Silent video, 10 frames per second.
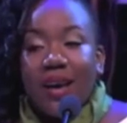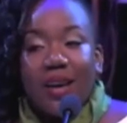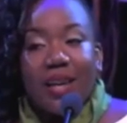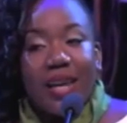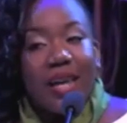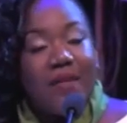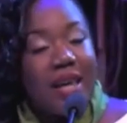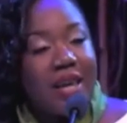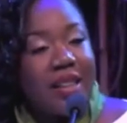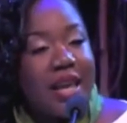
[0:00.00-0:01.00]
Good
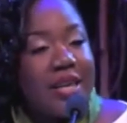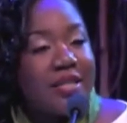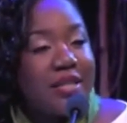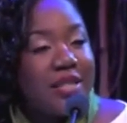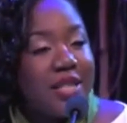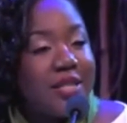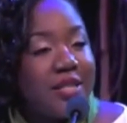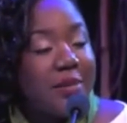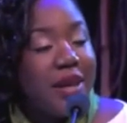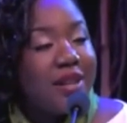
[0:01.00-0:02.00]
evening, ladies and
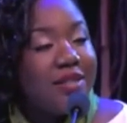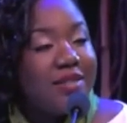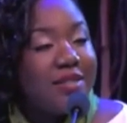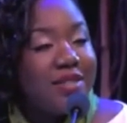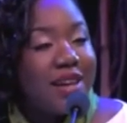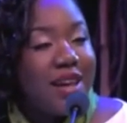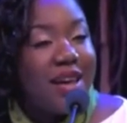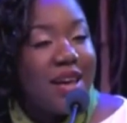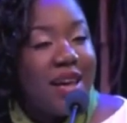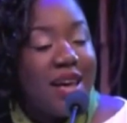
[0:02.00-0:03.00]
gentlemen.
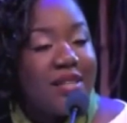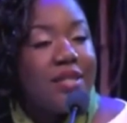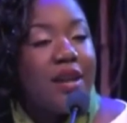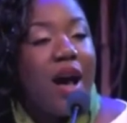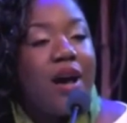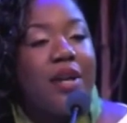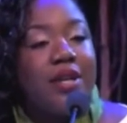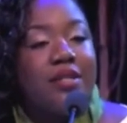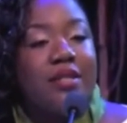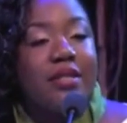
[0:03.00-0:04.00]
It's an
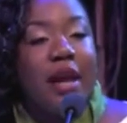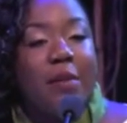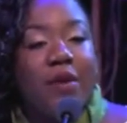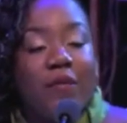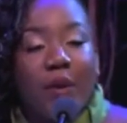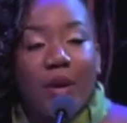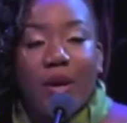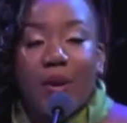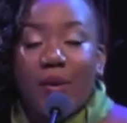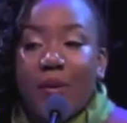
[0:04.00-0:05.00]
honor to stand before
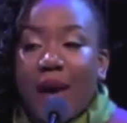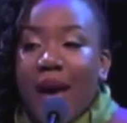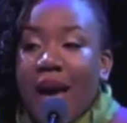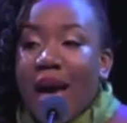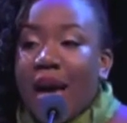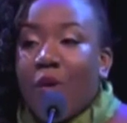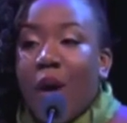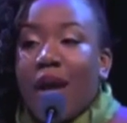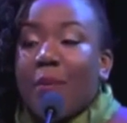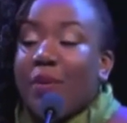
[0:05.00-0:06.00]
you and
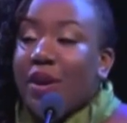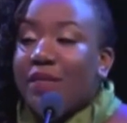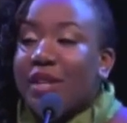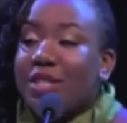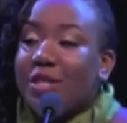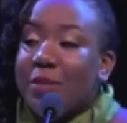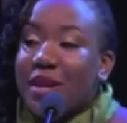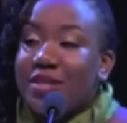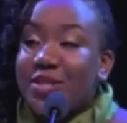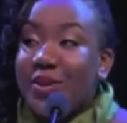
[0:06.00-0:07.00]
quite a privilege to be
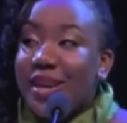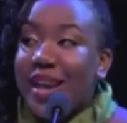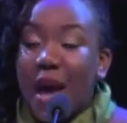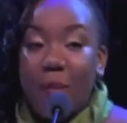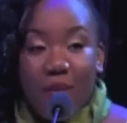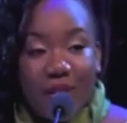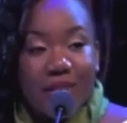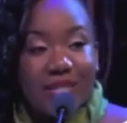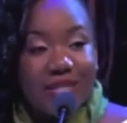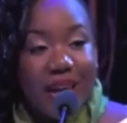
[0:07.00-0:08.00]
a student at
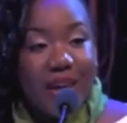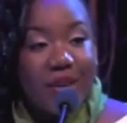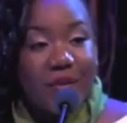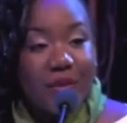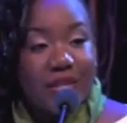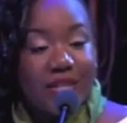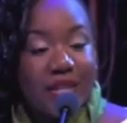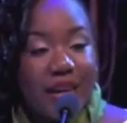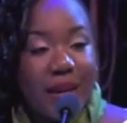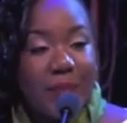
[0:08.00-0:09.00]
Portland State
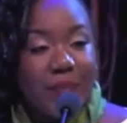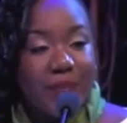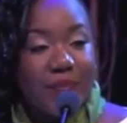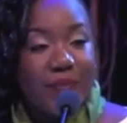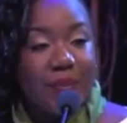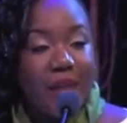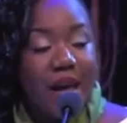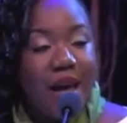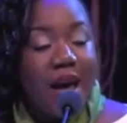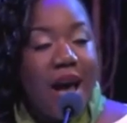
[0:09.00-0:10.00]
University.
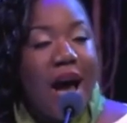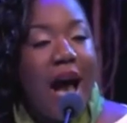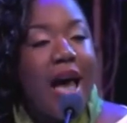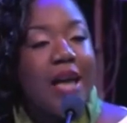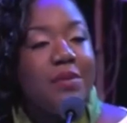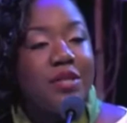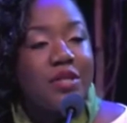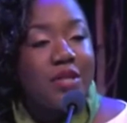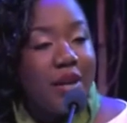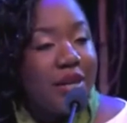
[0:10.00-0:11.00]
I am
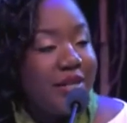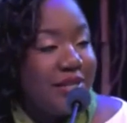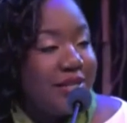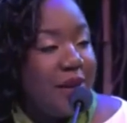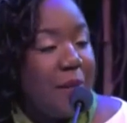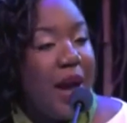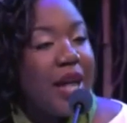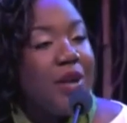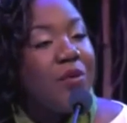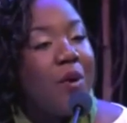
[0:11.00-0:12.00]
certain
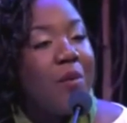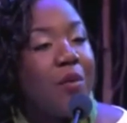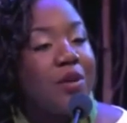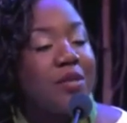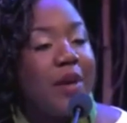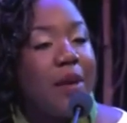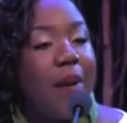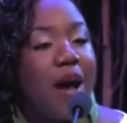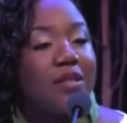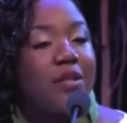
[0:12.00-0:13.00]
my enrollment was made
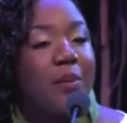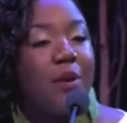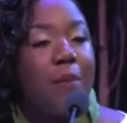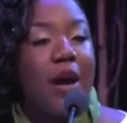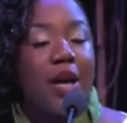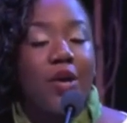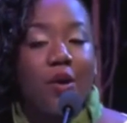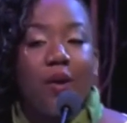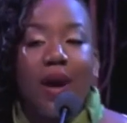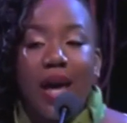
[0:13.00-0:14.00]
possible by
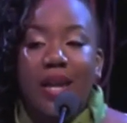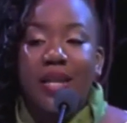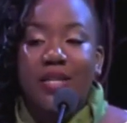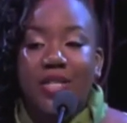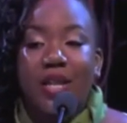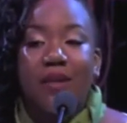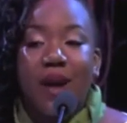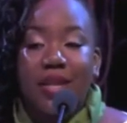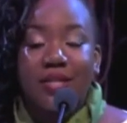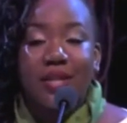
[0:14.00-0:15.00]
your endless
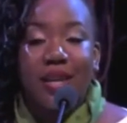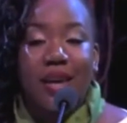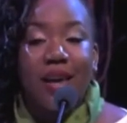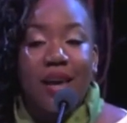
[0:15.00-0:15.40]
generosity,